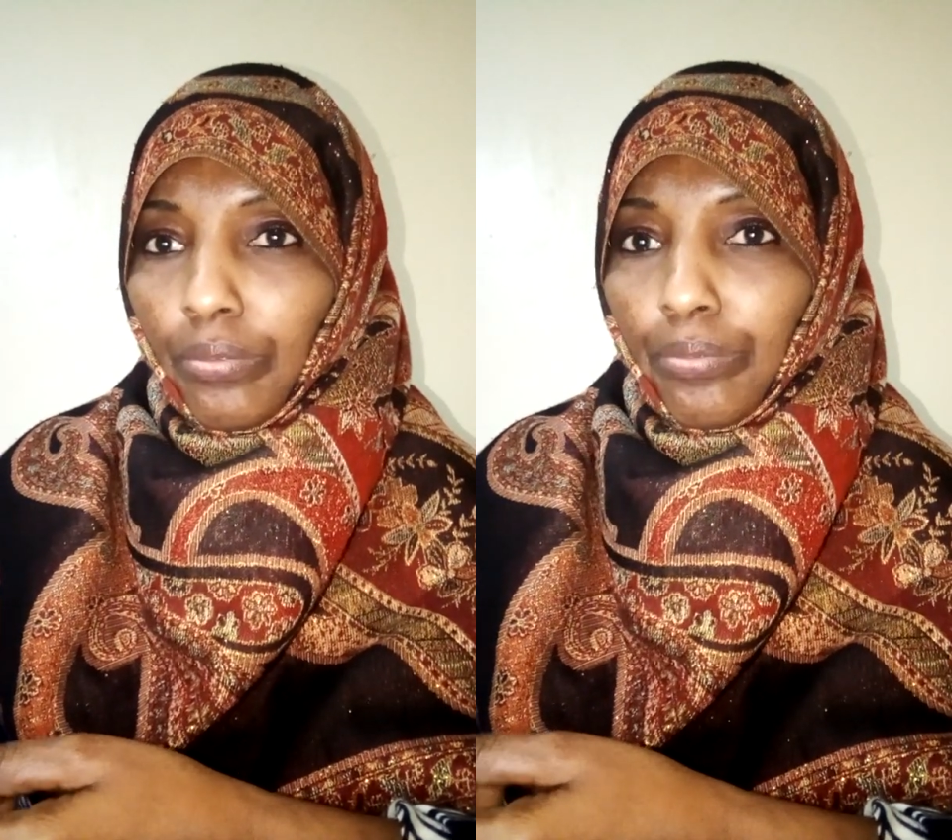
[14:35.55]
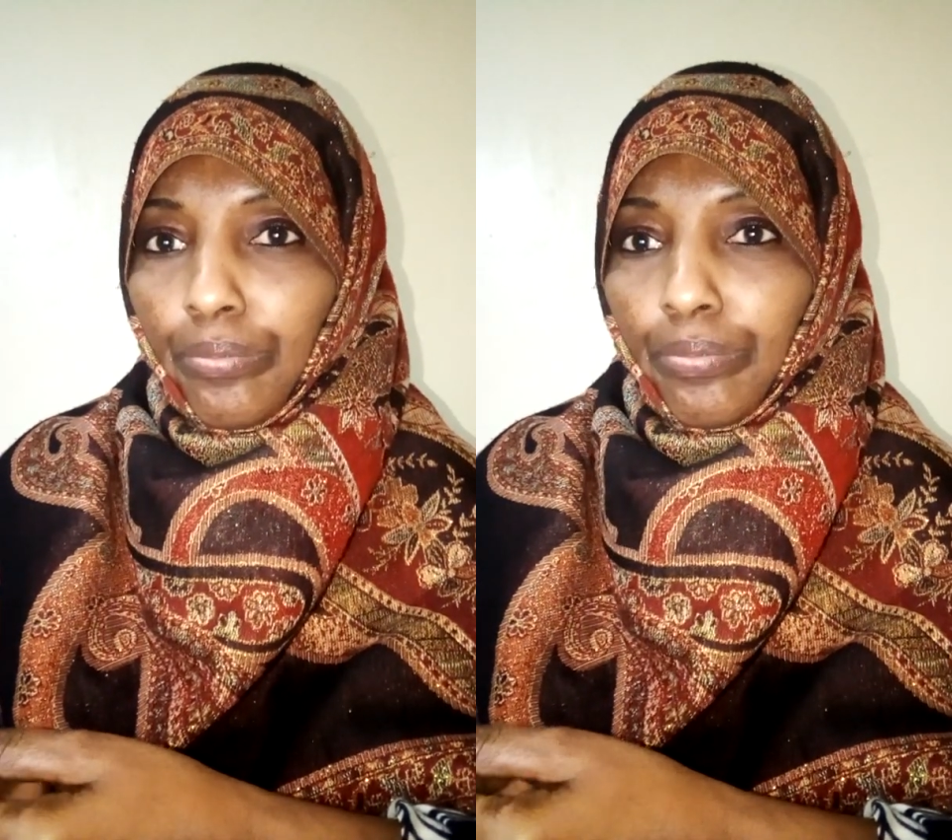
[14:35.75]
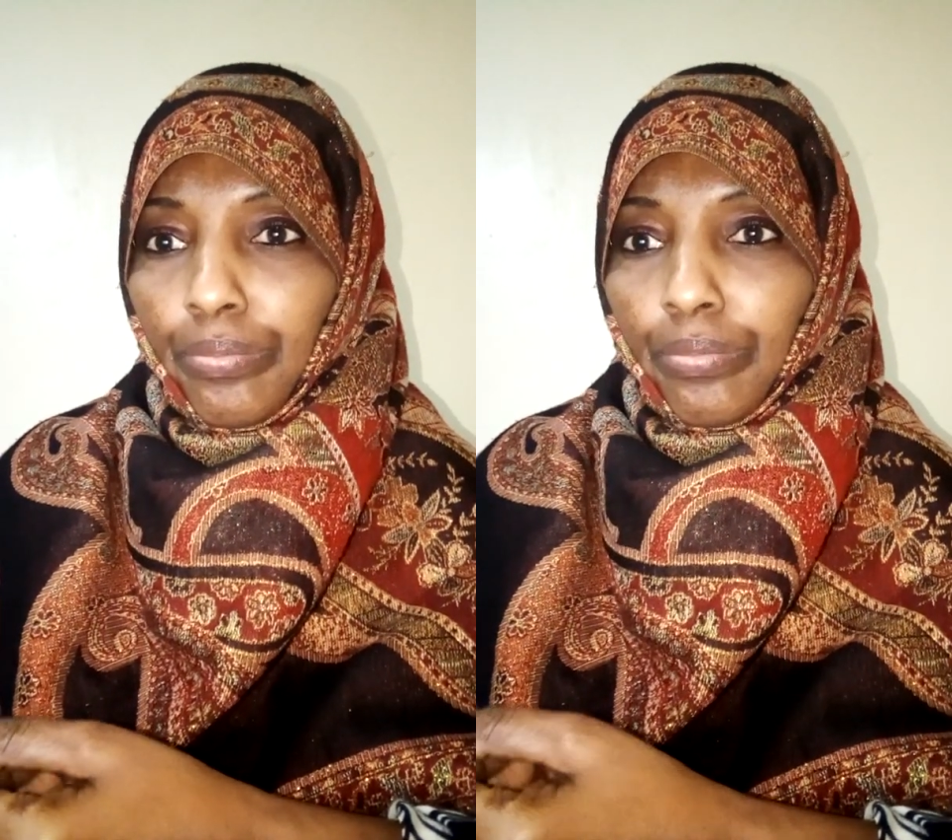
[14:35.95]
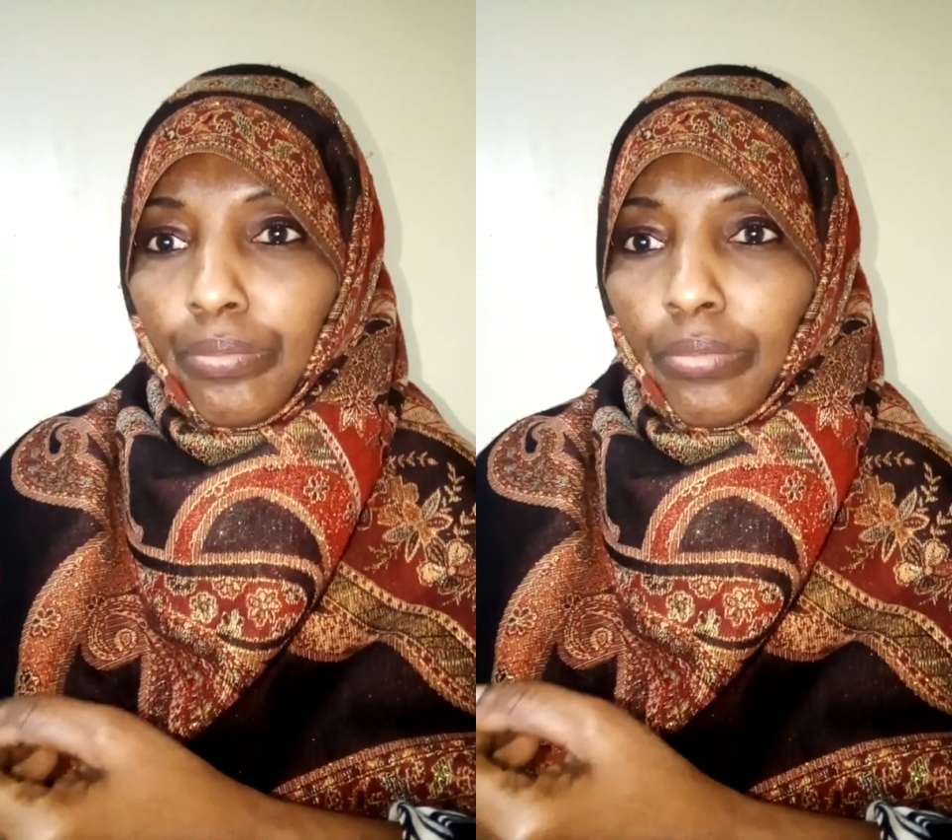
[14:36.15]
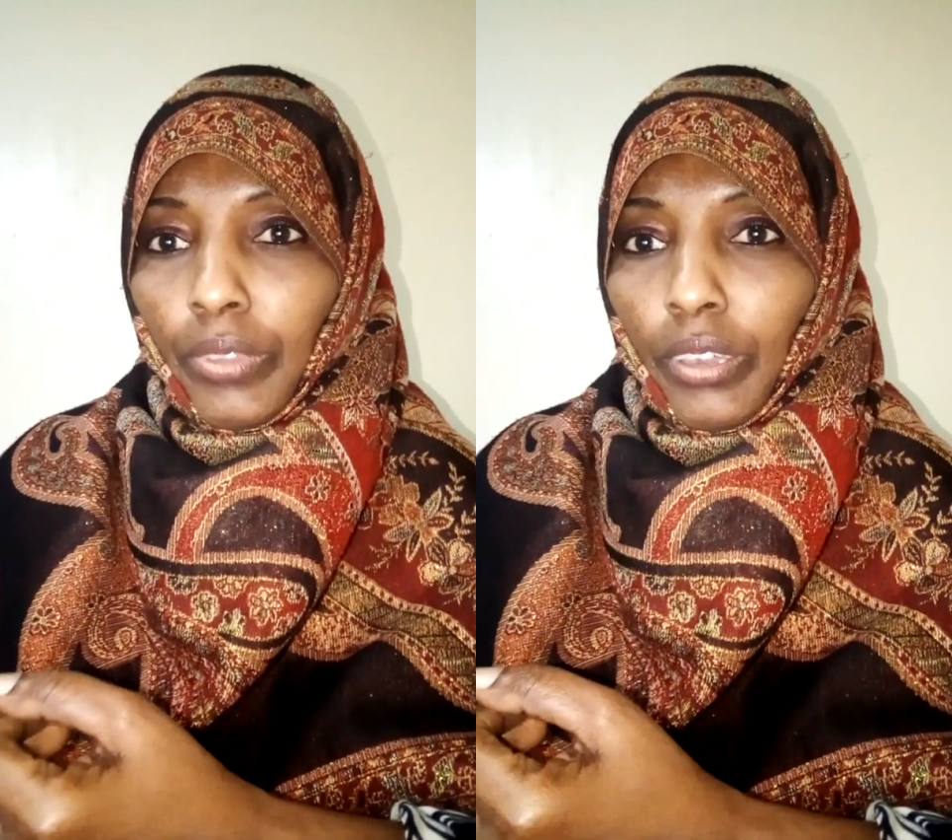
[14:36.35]

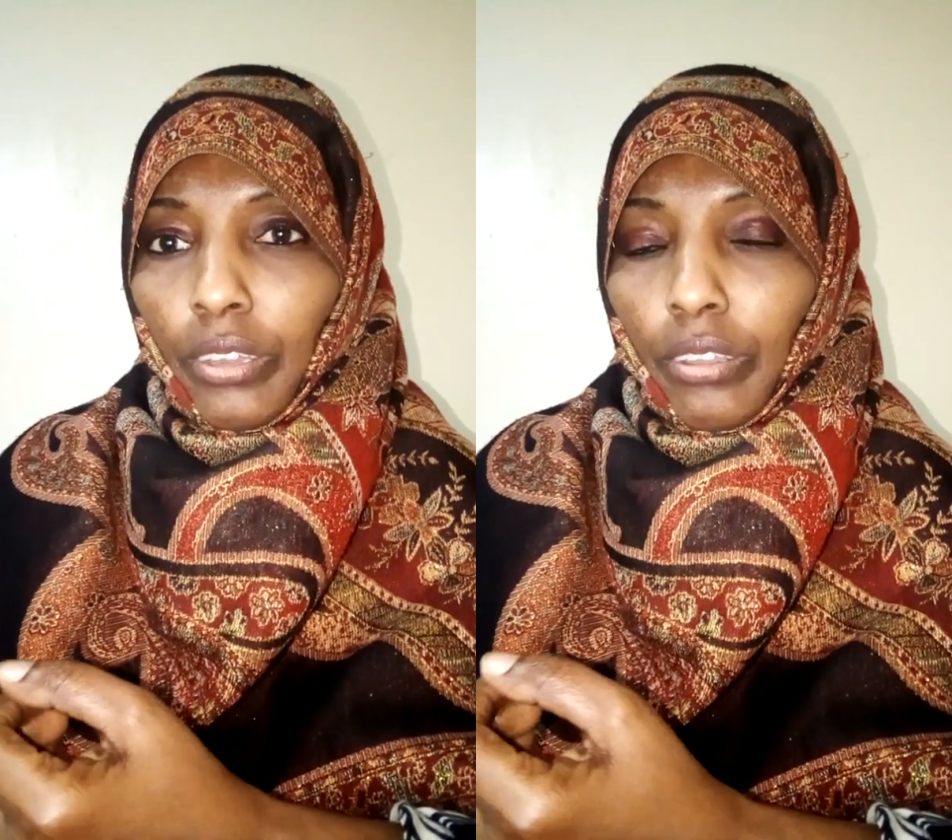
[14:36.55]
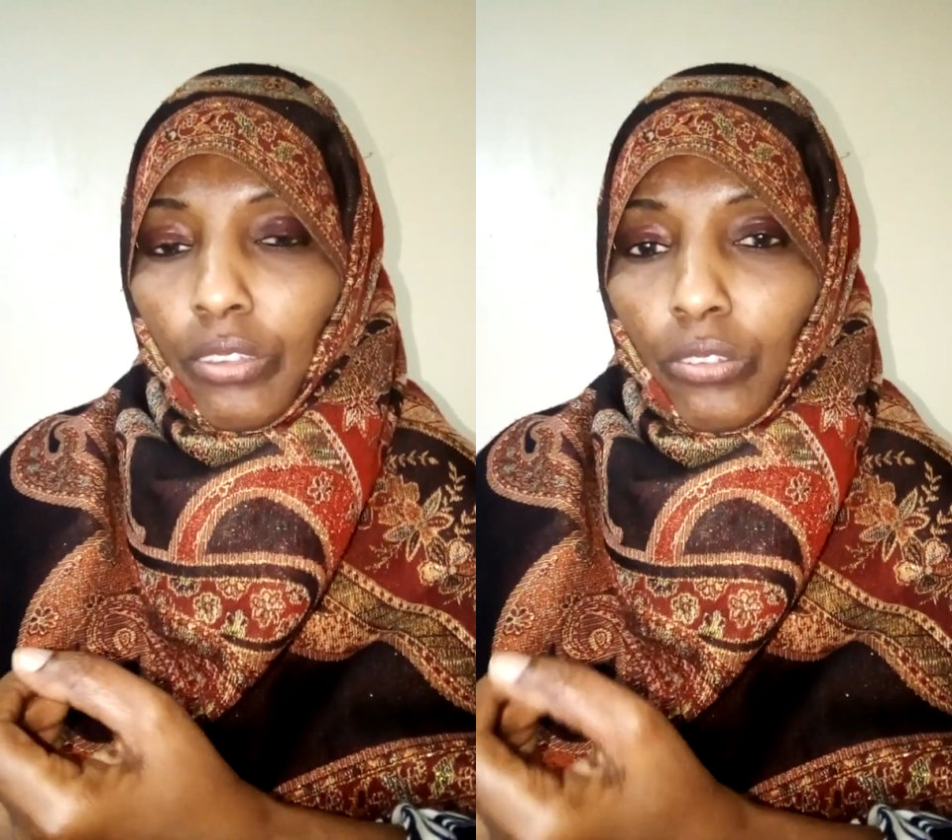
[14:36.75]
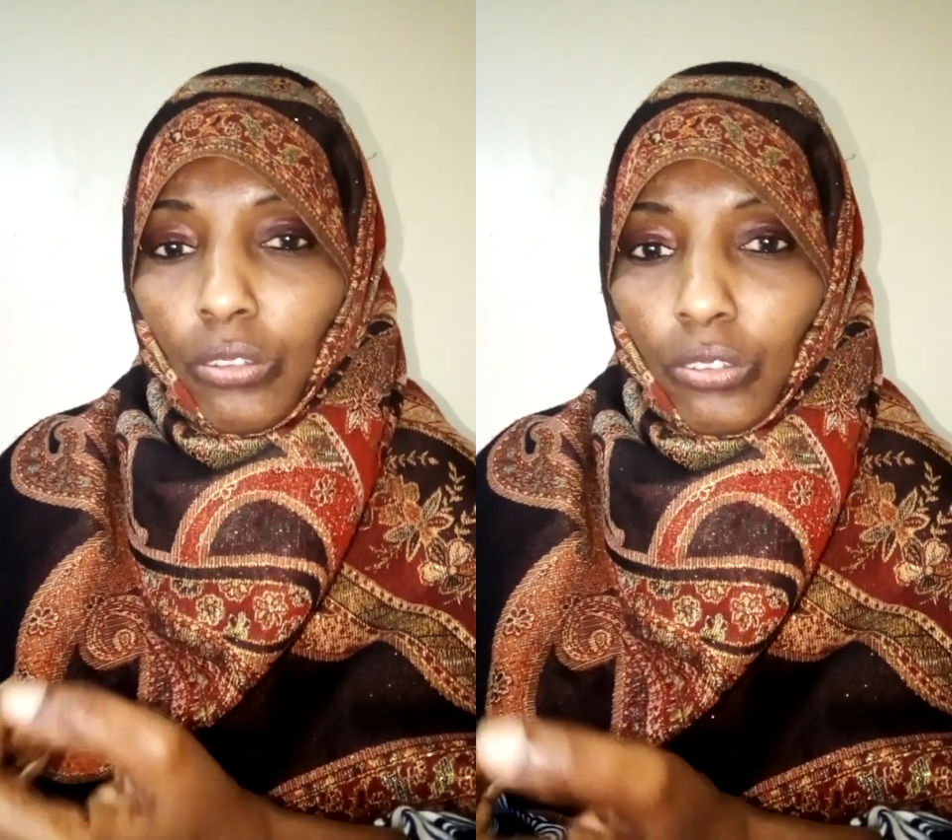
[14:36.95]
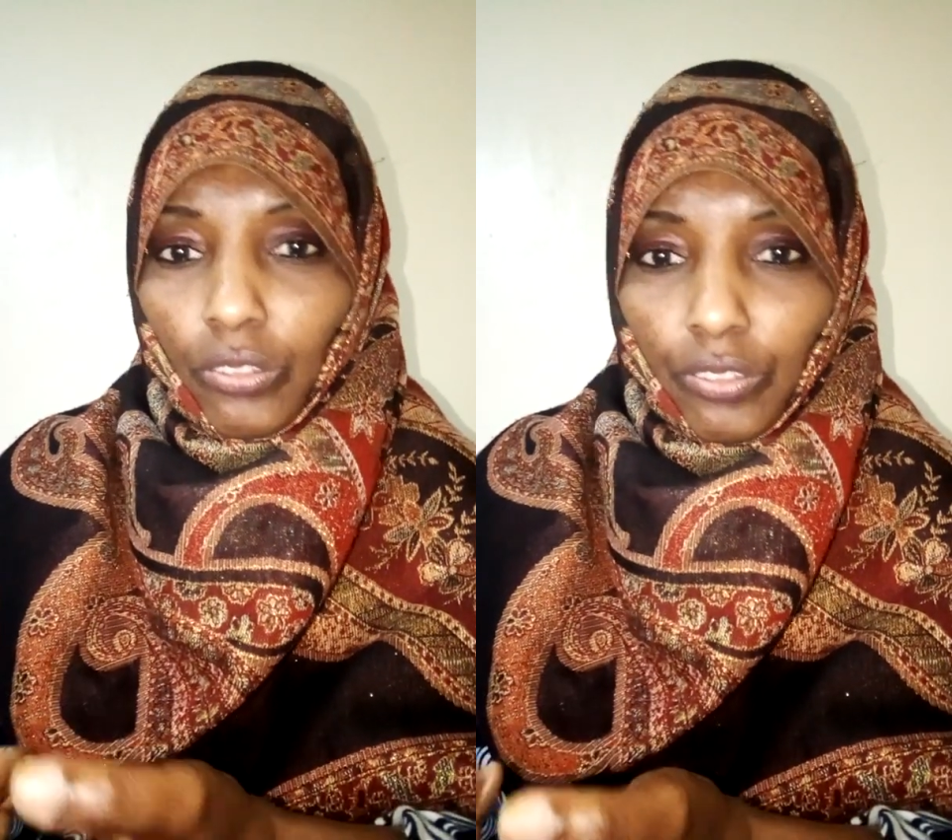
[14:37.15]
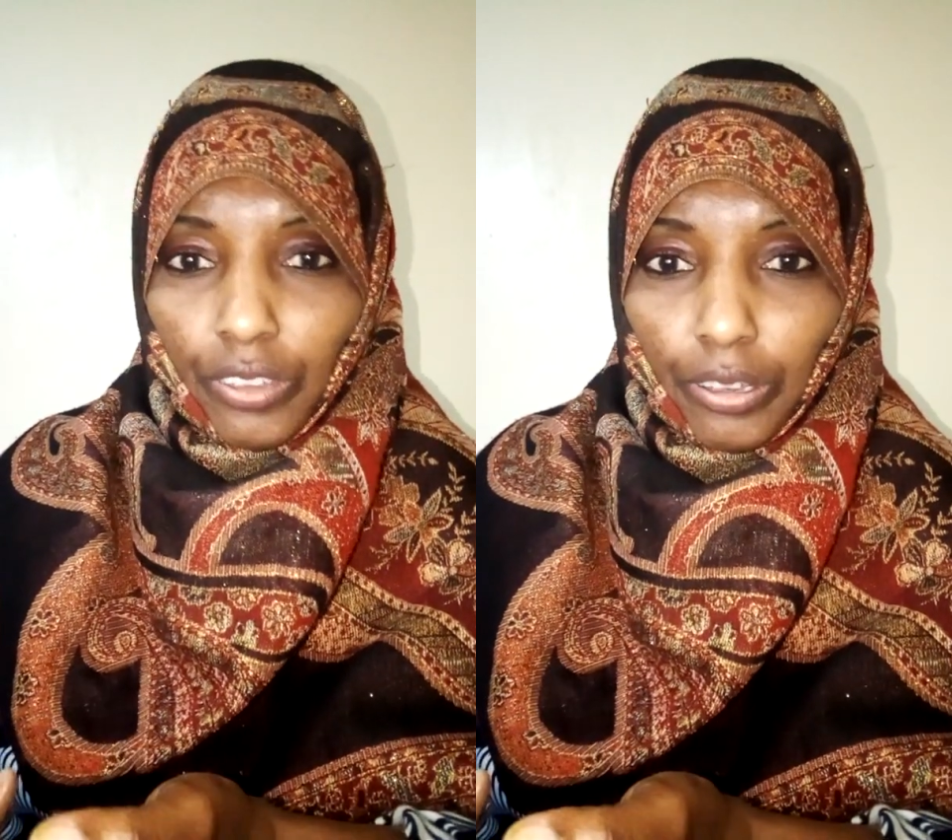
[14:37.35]
There is also
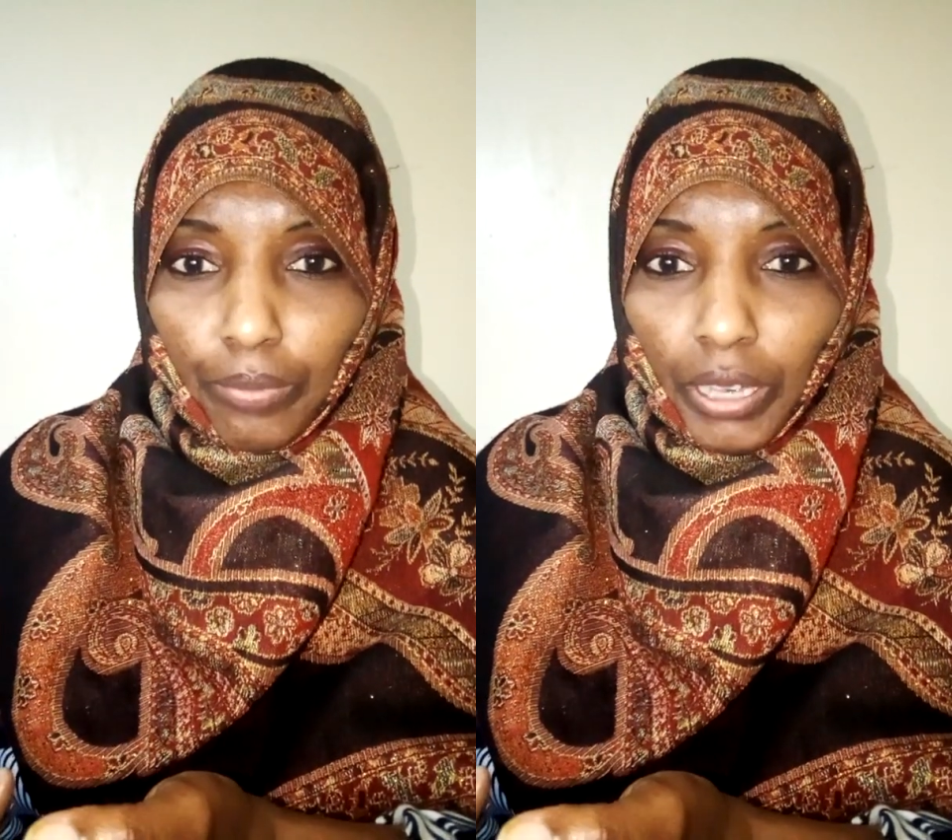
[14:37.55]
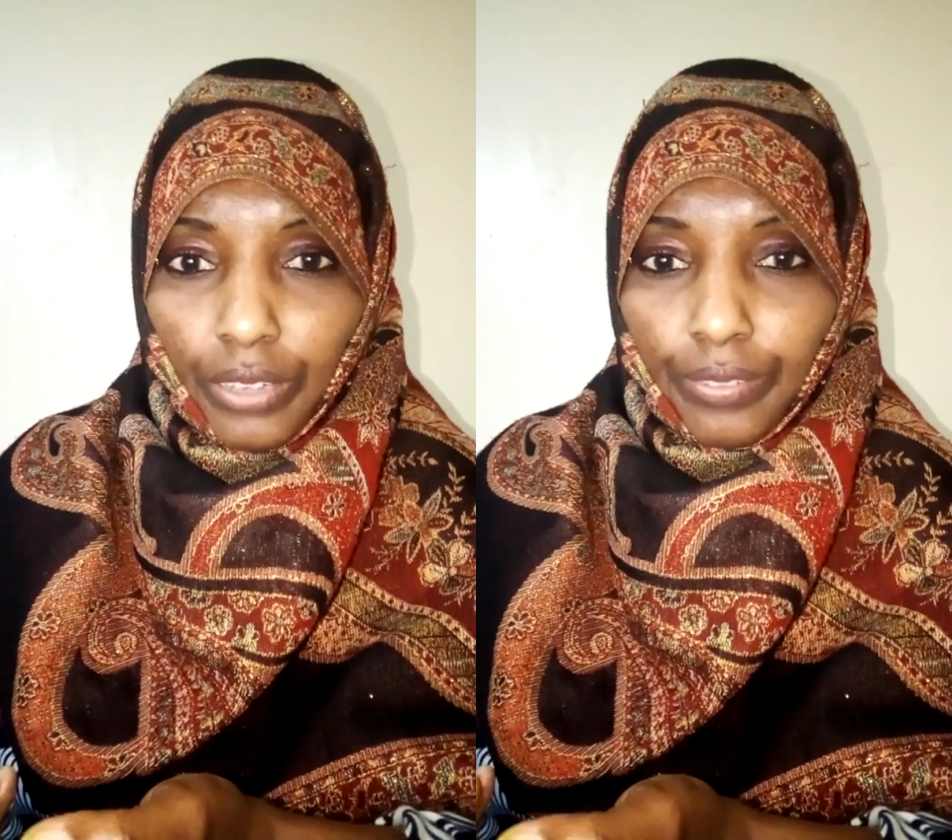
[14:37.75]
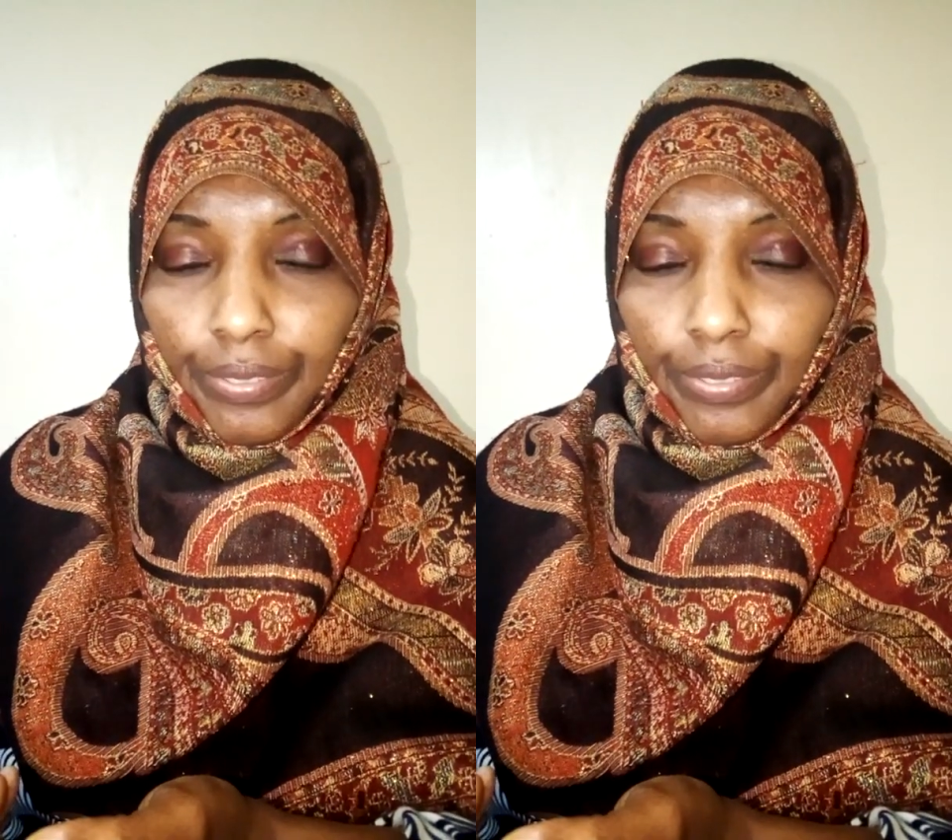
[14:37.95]
stigma.